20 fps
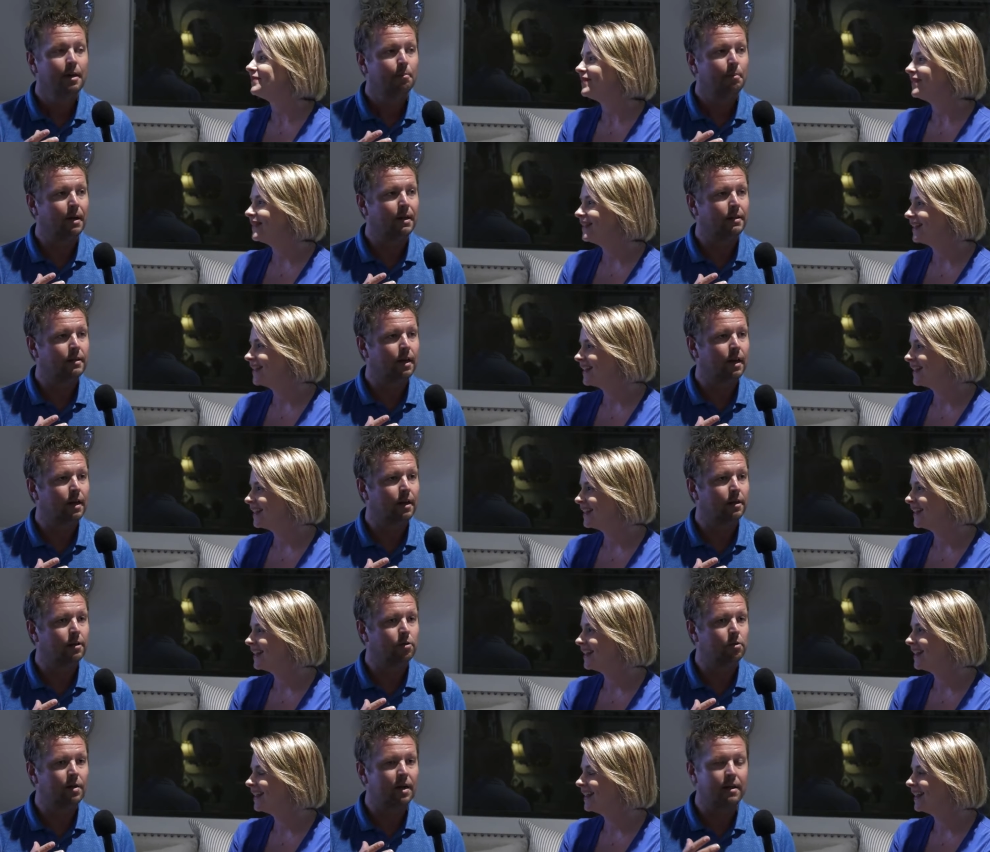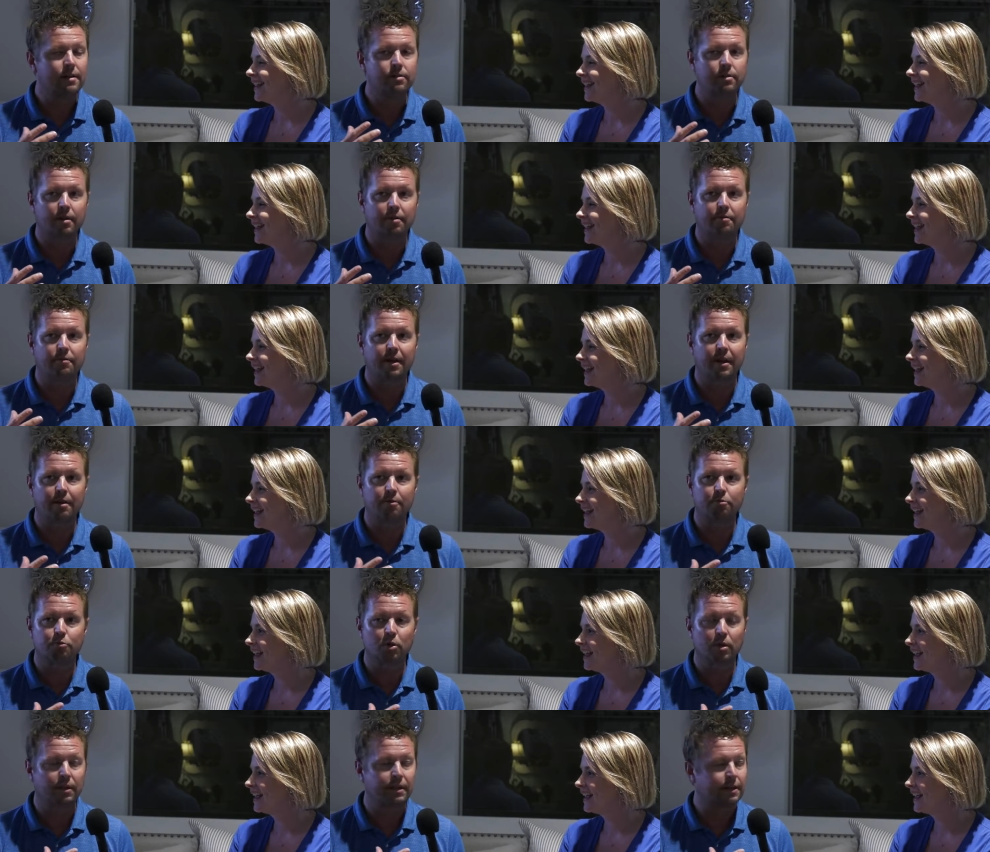Speaker 1: But uh, you guys have,
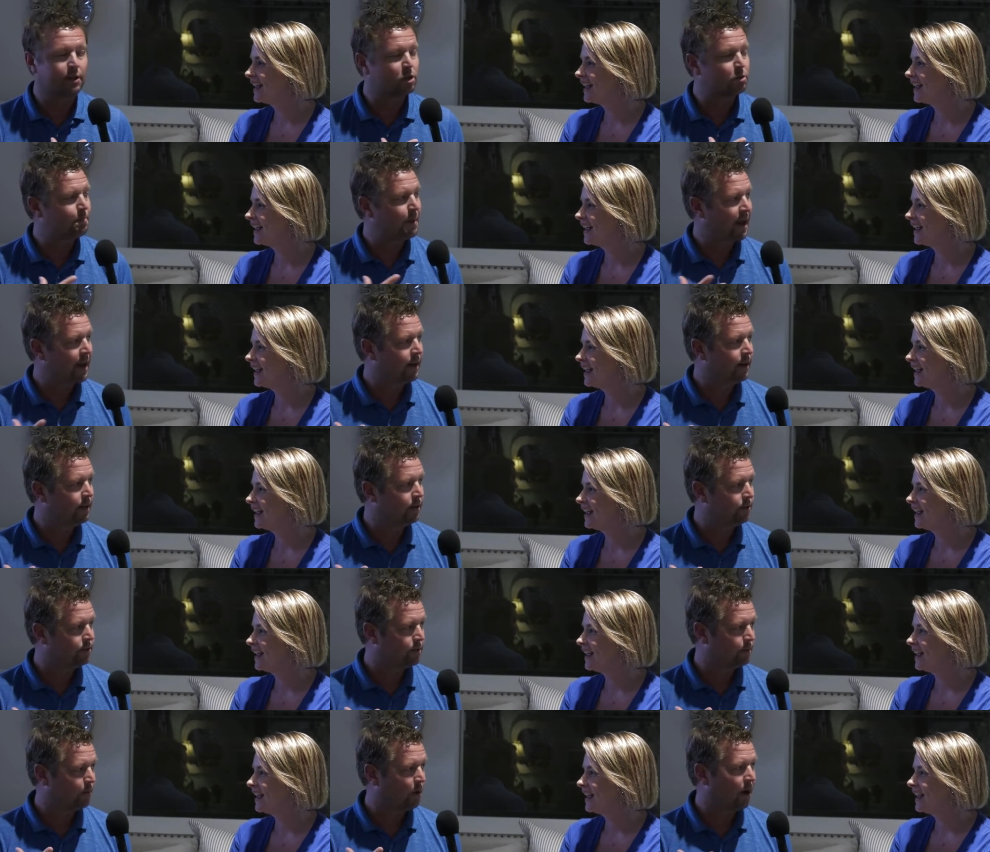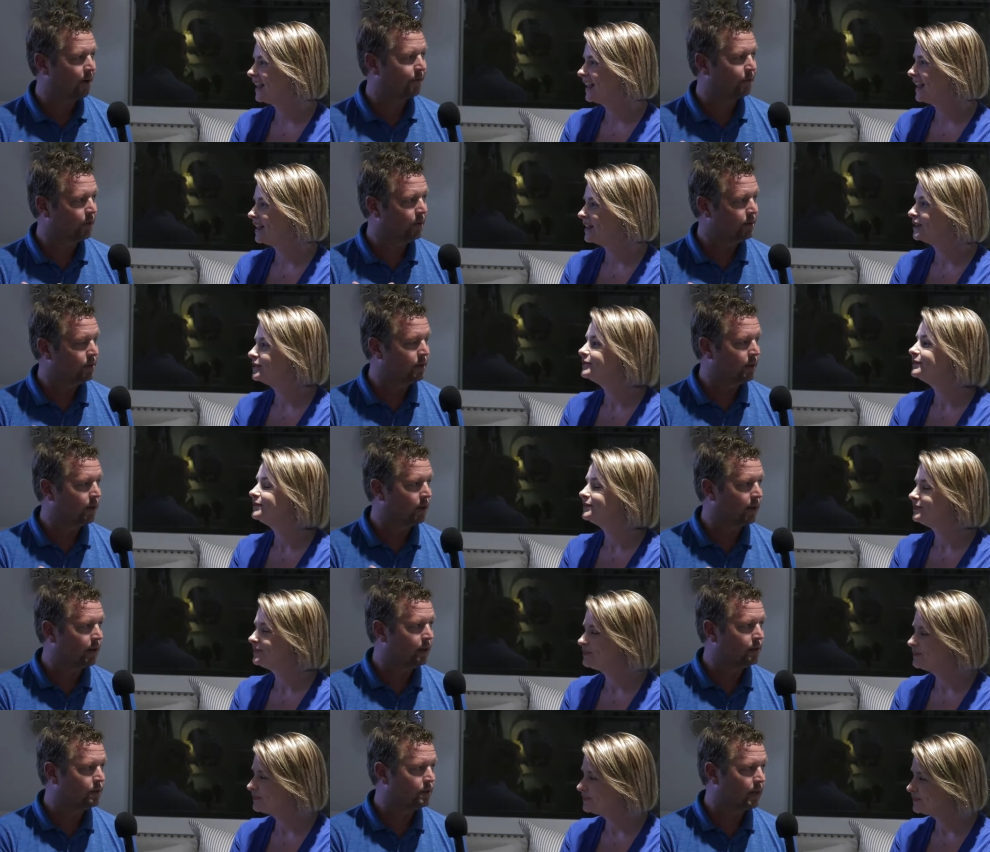have really expanded some offerings here
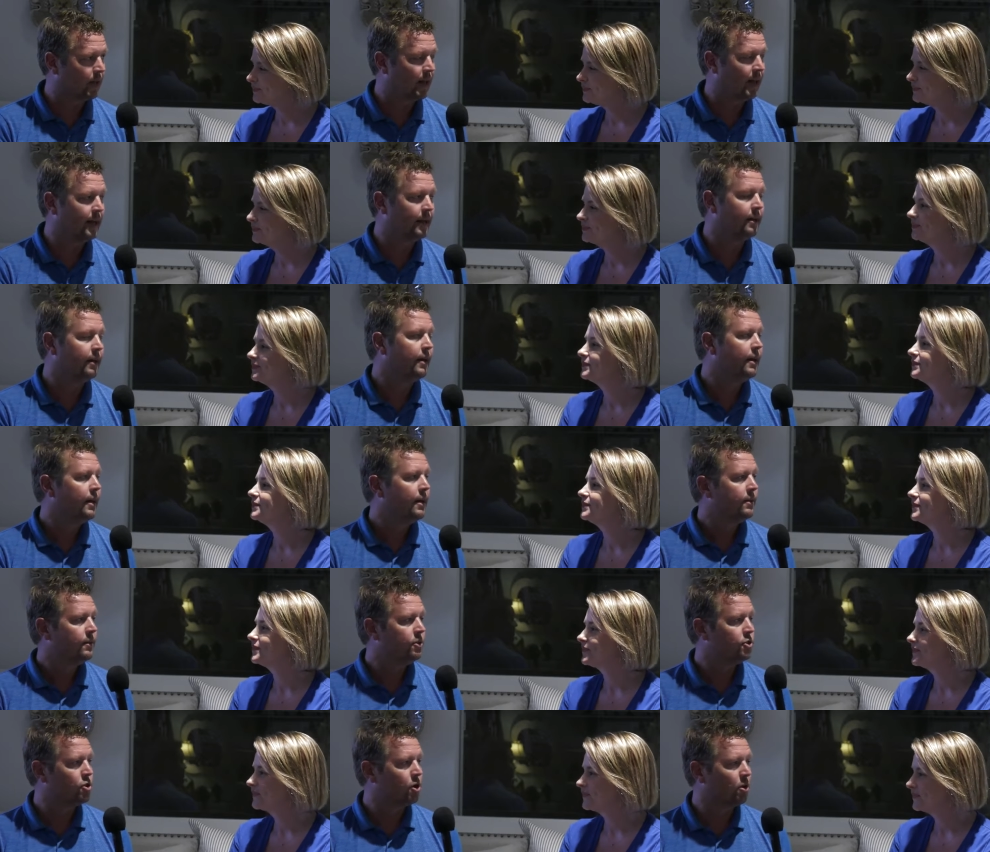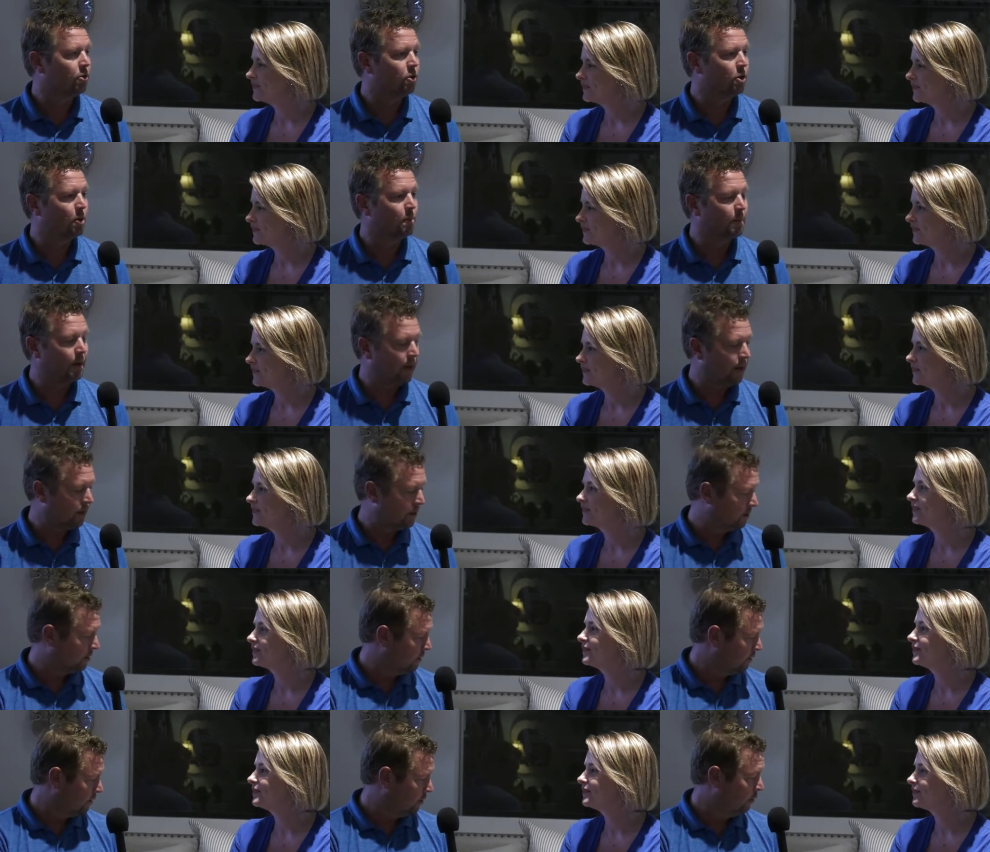inside the showroom,
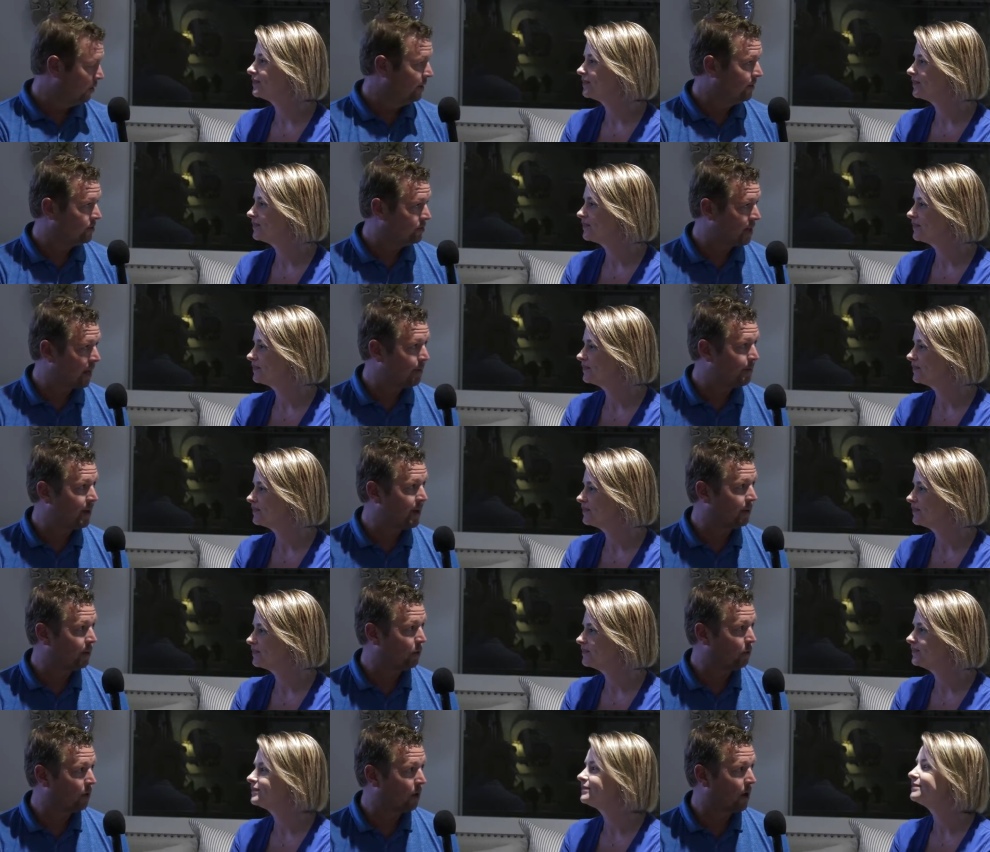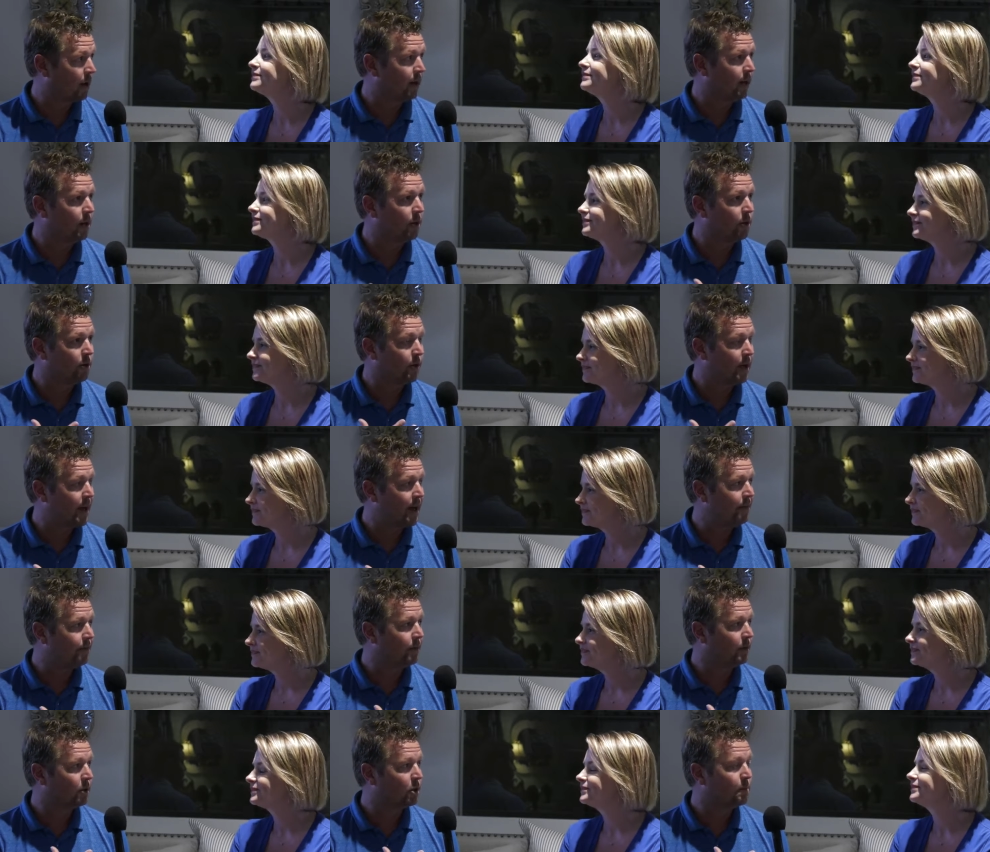uh, including this day bed that we're on here. You
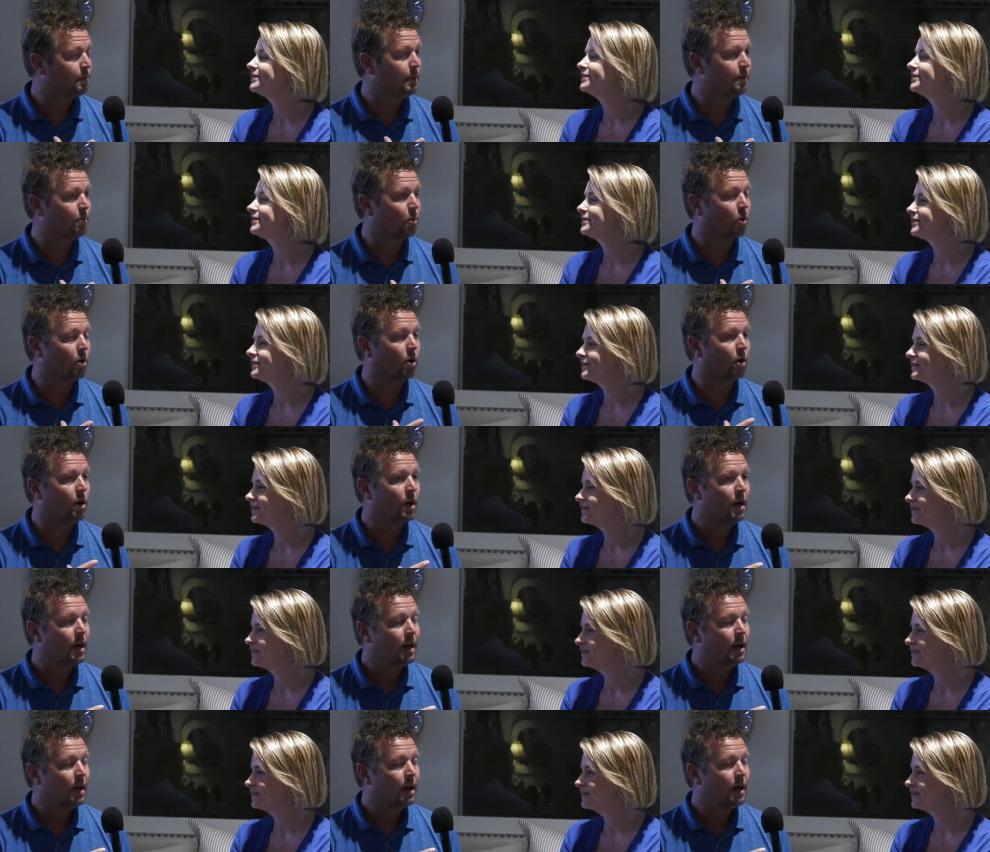have a little bit more